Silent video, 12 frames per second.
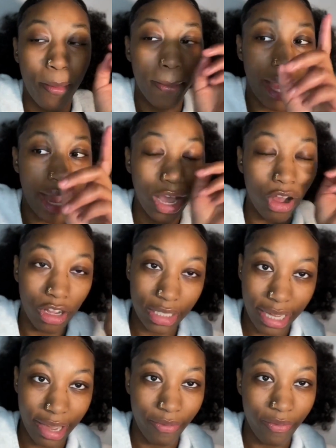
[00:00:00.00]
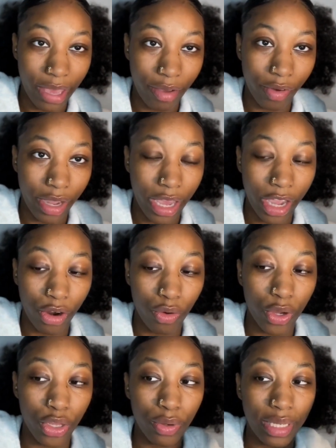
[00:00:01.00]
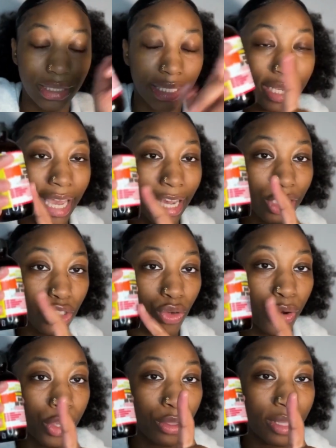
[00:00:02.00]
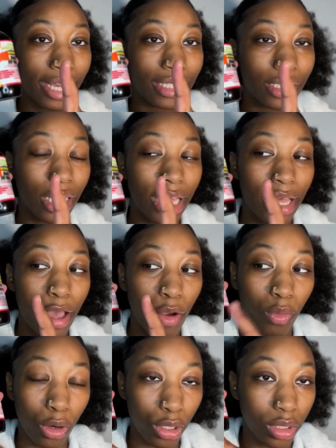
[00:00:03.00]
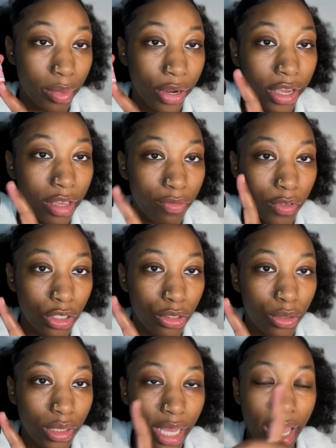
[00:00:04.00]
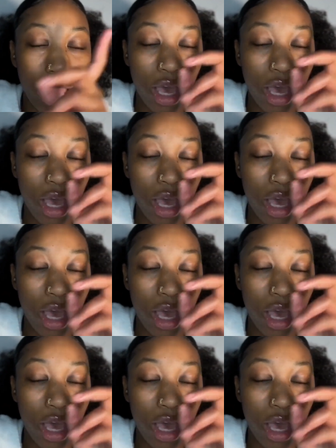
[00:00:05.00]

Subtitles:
my all-time favorite hair oil is the castor oil that's rosemary infused.